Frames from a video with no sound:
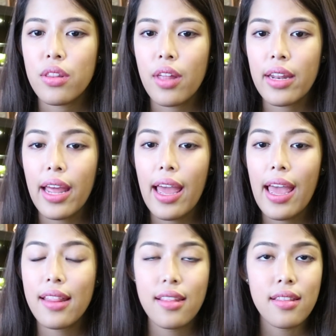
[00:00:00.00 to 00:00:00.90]
that
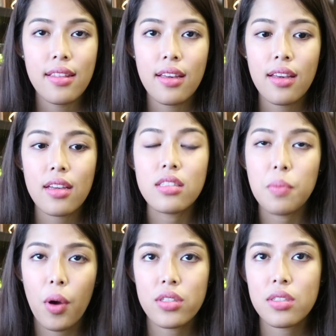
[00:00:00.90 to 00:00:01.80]
anything is
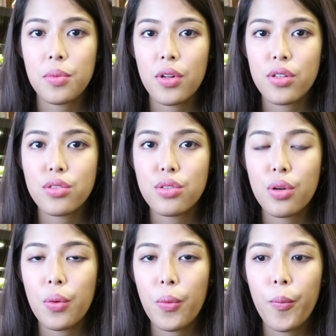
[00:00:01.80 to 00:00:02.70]
possible,
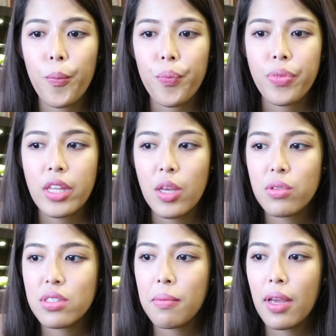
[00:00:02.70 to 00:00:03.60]
so he
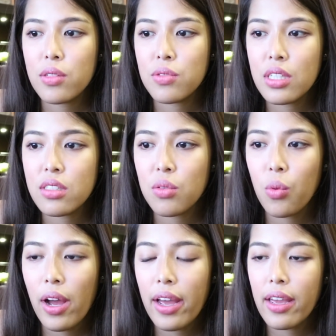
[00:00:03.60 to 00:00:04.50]
was the main reason
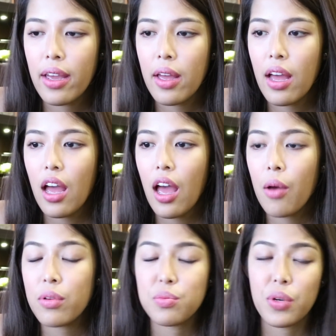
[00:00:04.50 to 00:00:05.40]
why
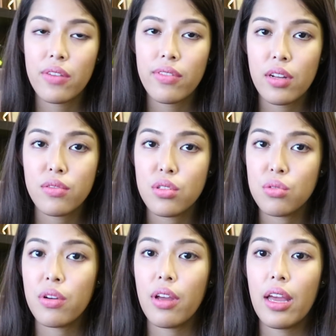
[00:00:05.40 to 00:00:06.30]
I was brave enough to
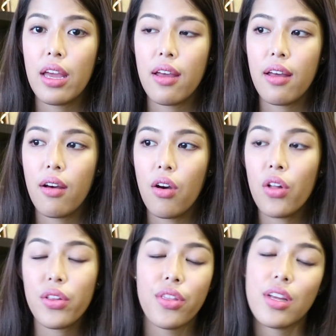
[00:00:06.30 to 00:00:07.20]
do
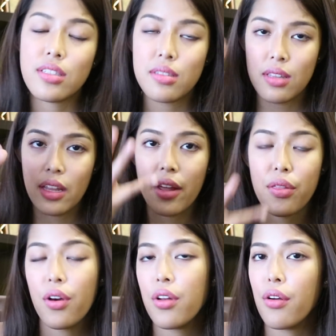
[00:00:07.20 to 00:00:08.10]
all the things that I
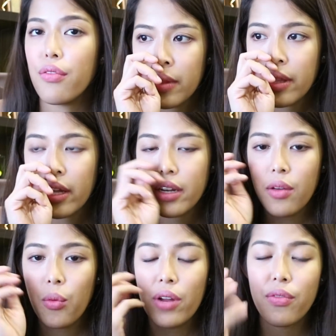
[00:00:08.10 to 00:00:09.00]
thought of, that
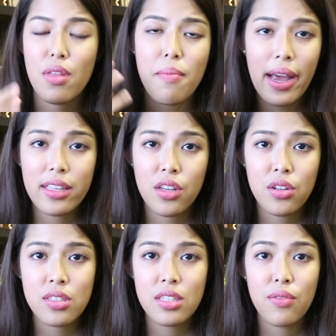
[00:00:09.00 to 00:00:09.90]
whatever the mind can
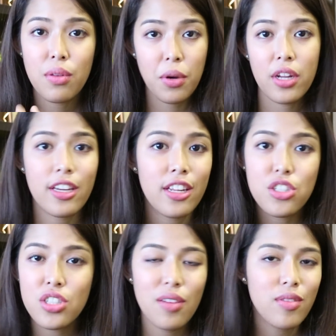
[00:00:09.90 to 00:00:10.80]
conceive, the body can
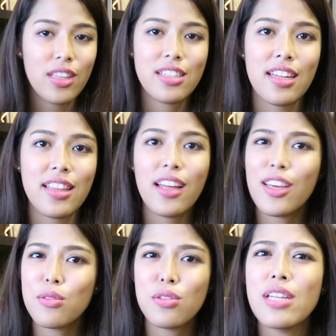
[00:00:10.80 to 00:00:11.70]
achieve, the things like that.
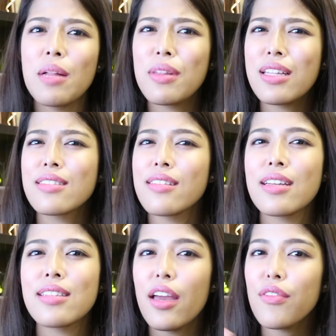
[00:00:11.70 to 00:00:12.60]
He used to tell me these
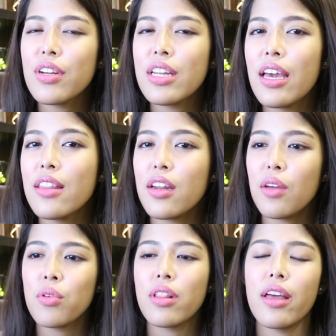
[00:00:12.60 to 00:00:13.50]
things every day, that
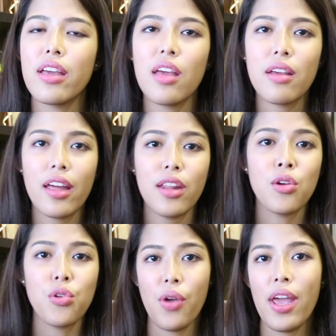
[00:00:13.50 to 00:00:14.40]
it would like get
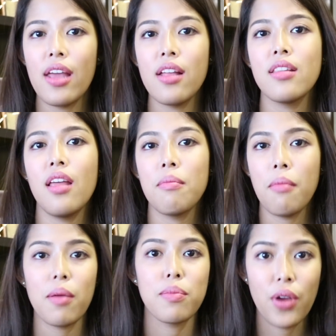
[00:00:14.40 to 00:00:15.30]
ingrained in
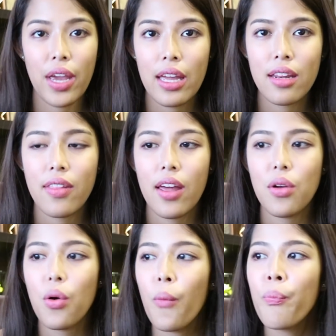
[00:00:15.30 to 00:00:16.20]
my brain
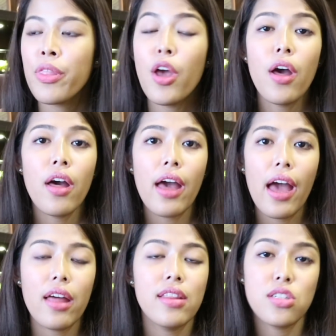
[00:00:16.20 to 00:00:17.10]
that, oh,
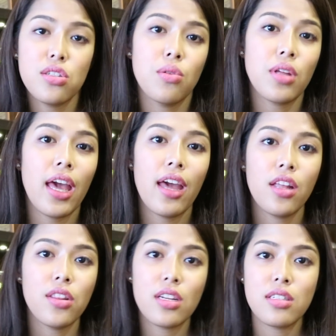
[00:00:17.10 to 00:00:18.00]
this is okay,
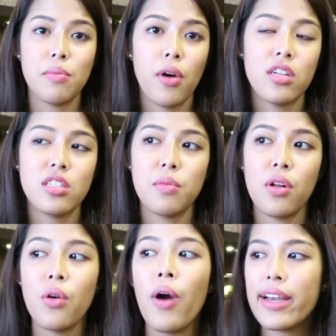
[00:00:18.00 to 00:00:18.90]
nothing is impossible,
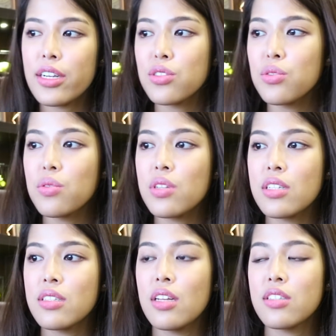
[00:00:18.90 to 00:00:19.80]
oh, I can do
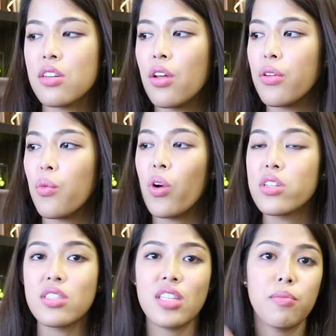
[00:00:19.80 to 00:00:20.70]
this, it's another
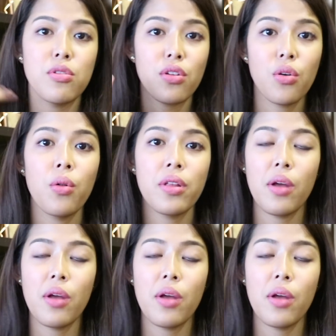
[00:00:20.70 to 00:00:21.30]
one step to the goal that